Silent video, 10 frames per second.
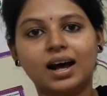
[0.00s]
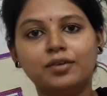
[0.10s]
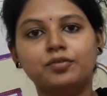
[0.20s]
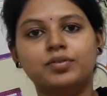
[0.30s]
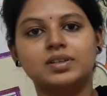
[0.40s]

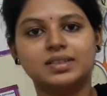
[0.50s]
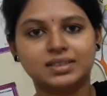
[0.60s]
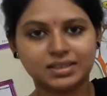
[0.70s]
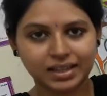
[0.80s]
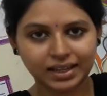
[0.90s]
rough
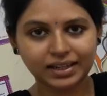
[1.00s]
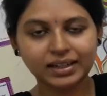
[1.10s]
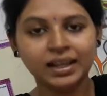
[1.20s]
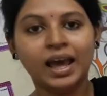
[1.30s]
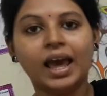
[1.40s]

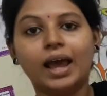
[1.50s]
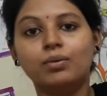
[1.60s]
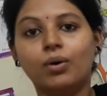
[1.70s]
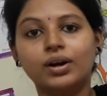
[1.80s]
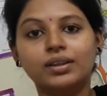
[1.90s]
skin, and
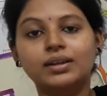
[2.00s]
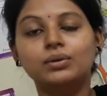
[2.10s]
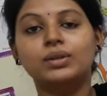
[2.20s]
what do?